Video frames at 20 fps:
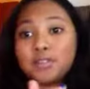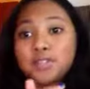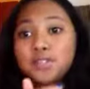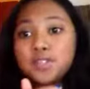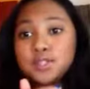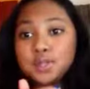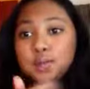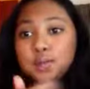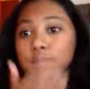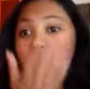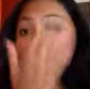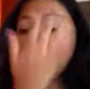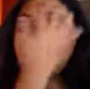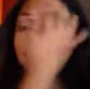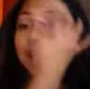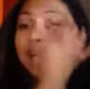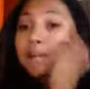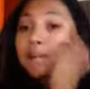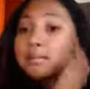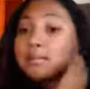Studio
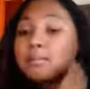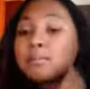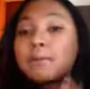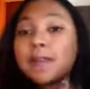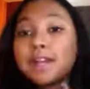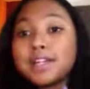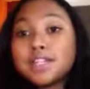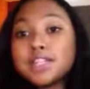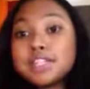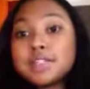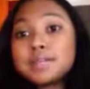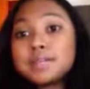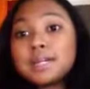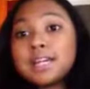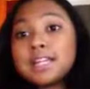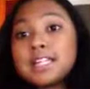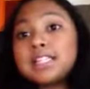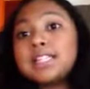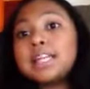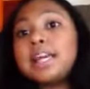Line brushes
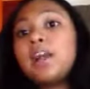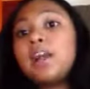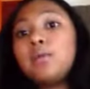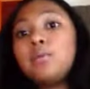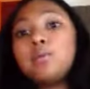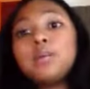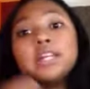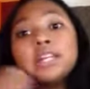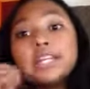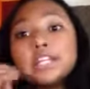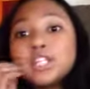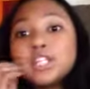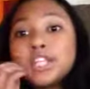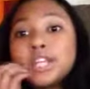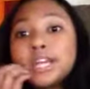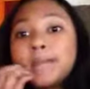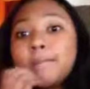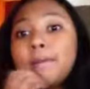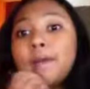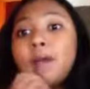because they are really
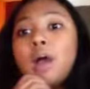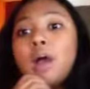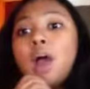cheap,